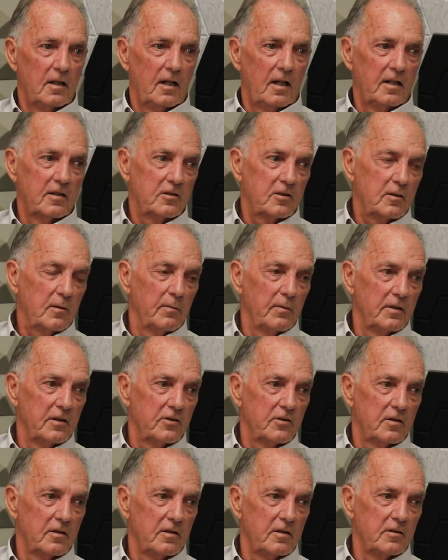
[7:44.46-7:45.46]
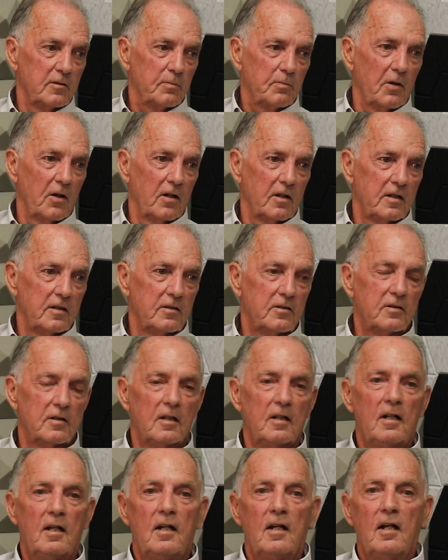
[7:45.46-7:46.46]
exhumation of these bodies.
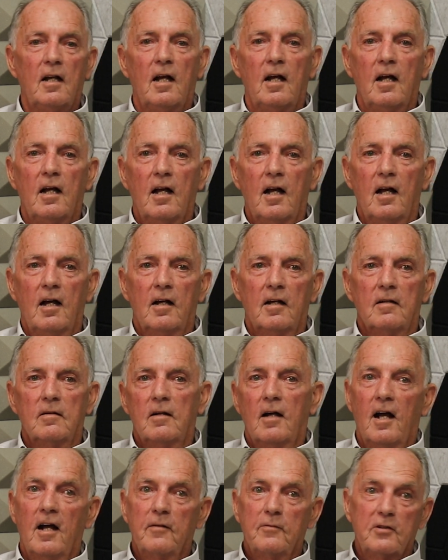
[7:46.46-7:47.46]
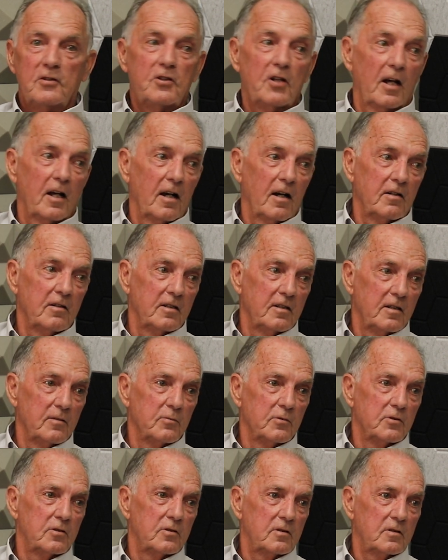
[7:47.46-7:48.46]
I retired, and that
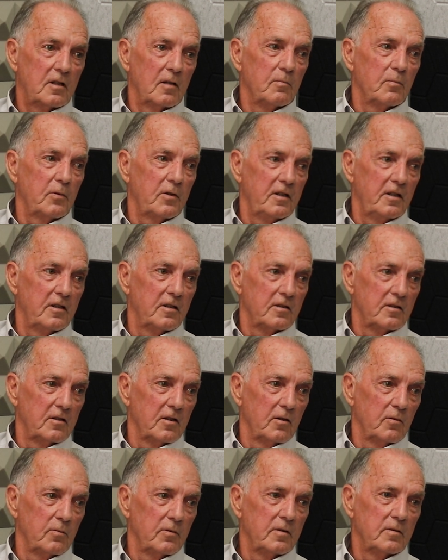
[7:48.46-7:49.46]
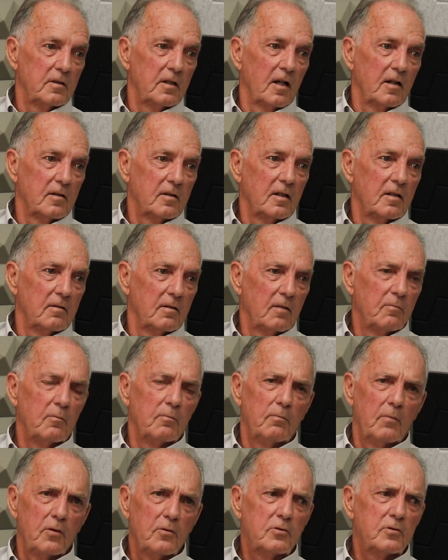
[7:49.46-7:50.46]
was completed. We've got
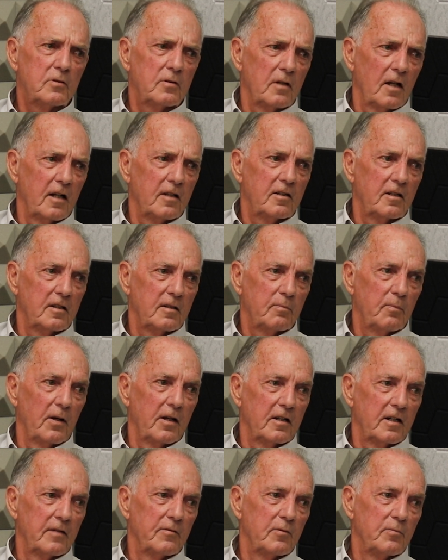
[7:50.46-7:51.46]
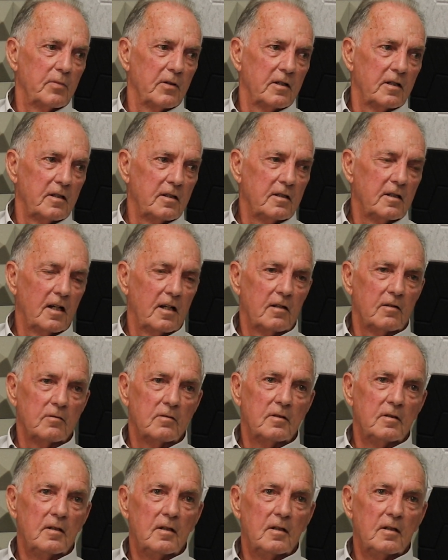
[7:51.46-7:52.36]
about everybody now.